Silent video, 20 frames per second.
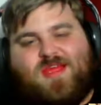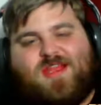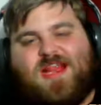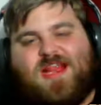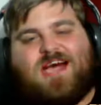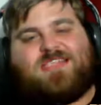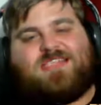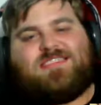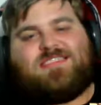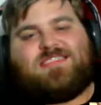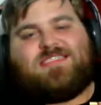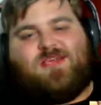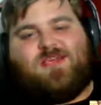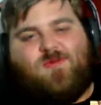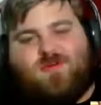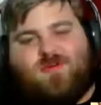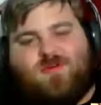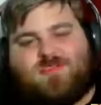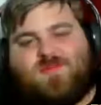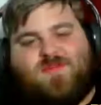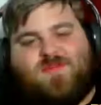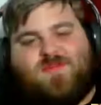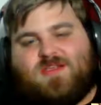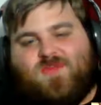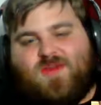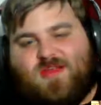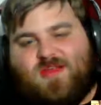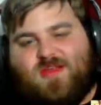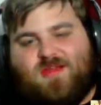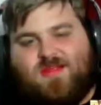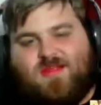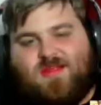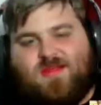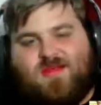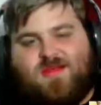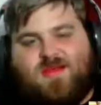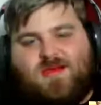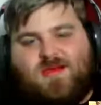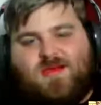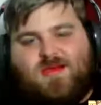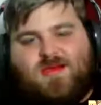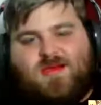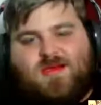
movie, did I see Will Smith as a villain.